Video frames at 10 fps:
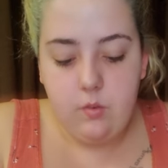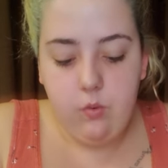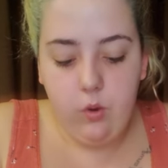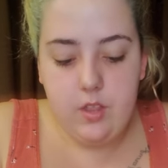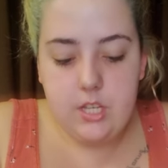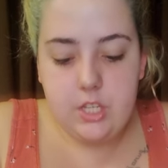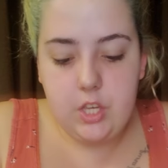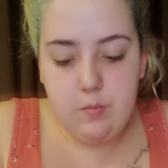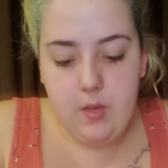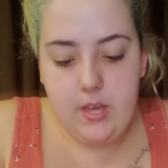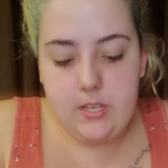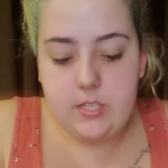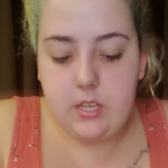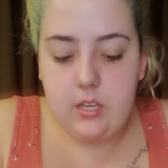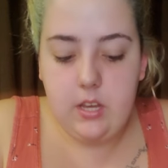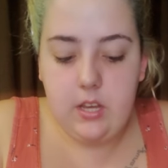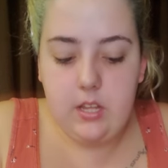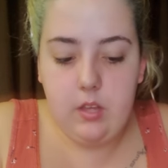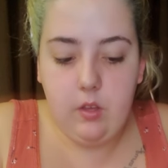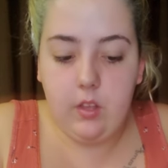for the sheet mask.
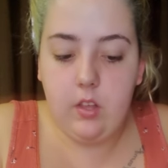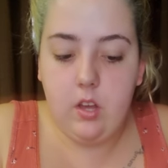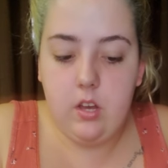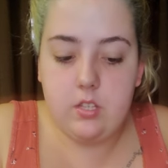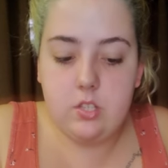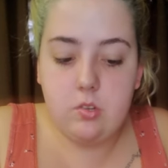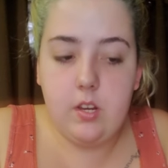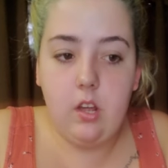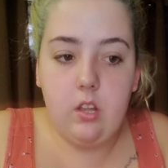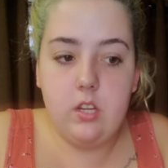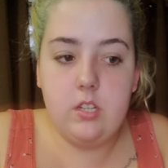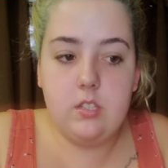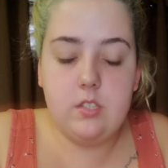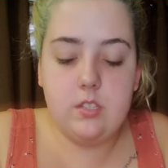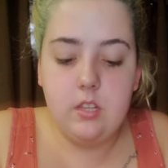It costs three dollars